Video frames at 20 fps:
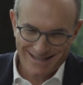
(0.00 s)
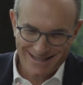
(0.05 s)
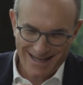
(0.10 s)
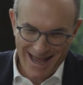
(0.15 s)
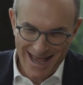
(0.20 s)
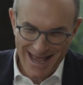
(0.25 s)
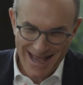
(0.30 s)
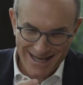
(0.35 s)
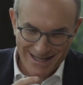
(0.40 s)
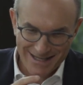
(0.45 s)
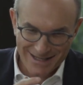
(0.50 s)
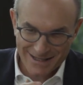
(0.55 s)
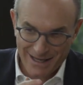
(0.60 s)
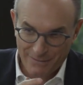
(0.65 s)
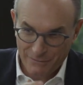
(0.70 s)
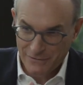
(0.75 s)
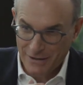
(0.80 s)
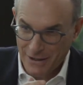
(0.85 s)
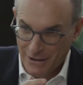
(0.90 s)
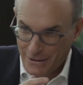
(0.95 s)
take
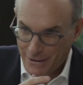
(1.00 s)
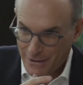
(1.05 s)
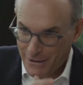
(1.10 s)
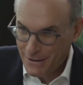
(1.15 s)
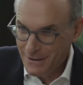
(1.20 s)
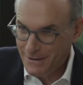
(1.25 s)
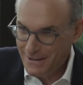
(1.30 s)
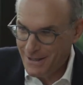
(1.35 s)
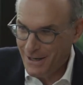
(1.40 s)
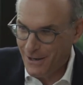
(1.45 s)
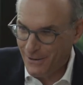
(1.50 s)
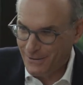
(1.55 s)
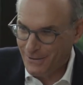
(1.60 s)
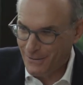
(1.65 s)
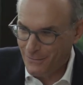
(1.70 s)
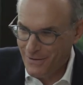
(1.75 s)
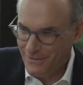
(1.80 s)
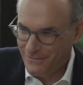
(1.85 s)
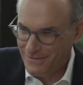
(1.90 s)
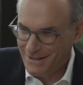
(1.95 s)
some of the good here
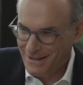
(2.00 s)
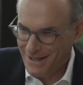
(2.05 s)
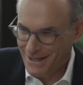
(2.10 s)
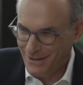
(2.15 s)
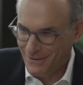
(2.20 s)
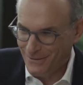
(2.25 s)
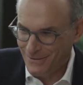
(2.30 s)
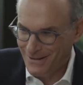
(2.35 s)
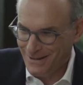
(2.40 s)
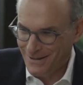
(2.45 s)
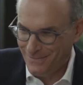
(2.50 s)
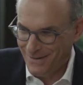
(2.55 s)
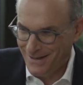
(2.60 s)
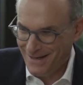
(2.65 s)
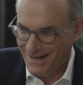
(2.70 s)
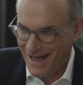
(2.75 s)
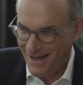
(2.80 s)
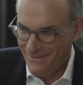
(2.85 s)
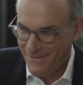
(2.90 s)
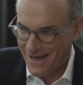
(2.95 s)
that we've seen during the
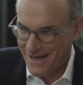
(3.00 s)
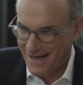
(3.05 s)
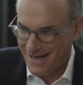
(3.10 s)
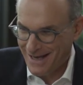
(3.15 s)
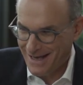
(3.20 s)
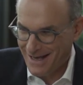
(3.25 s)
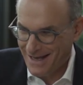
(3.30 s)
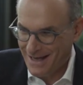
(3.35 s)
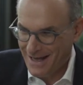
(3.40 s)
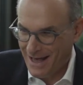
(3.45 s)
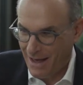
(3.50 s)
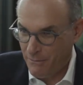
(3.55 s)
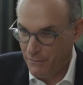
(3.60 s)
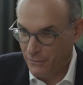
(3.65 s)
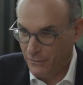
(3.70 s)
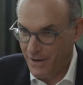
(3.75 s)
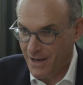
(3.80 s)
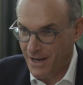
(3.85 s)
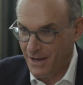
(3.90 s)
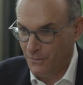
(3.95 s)
pandemic and
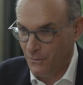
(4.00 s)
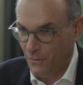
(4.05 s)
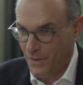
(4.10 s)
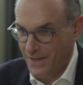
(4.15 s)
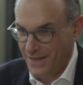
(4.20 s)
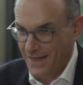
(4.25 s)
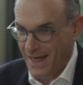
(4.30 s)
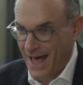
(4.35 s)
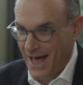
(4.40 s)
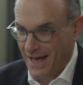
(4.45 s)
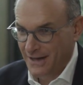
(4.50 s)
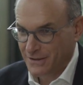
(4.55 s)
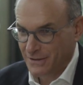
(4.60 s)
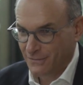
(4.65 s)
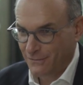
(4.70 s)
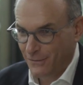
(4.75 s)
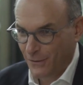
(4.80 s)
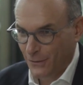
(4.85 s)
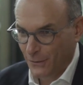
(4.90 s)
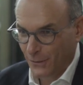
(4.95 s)
bring it with us
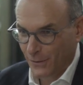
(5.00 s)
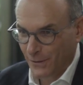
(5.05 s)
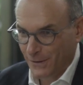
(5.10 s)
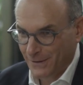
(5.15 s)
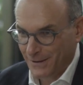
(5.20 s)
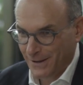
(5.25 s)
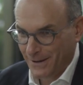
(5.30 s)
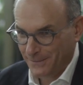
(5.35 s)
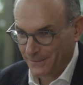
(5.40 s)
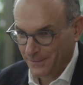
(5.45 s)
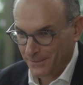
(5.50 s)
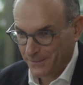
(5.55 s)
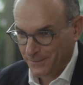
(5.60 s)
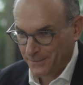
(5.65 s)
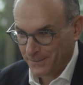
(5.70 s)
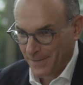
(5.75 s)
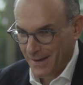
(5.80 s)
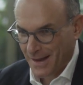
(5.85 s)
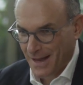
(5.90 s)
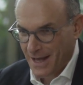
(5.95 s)
forward? Yep.
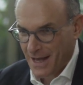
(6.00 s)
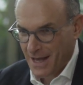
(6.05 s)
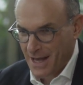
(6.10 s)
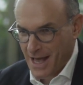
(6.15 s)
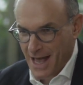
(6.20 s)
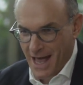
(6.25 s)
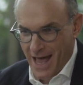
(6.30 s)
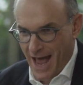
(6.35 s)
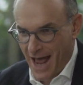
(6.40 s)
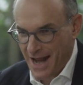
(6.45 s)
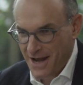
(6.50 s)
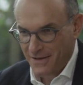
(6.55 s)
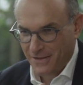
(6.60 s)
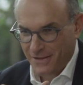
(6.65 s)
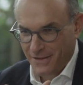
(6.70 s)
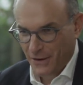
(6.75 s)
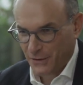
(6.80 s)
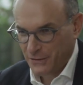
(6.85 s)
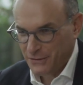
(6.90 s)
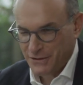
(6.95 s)
Any
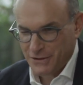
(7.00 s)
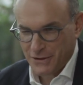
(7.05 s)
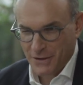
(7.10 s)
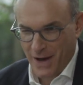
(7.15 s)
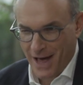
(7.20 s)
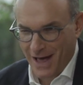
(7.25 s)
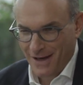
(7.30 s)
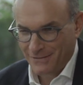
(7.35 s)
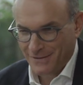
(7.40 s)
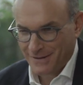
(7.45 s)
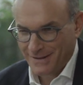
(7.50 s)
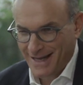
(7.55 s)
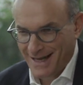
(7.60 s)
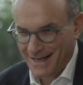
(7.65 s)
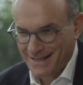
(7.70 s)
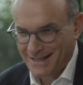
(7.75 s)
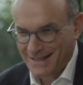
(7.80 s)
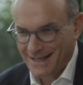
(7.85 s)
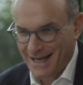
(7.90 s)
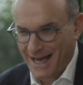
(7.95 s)
thoughts you have on
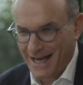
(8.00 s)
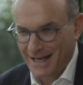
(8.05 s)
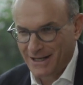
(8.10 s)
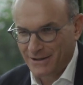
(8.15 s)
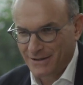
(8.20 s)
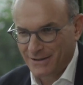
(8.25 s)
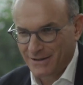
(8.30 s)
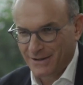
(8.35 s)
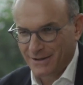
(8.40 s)
that side?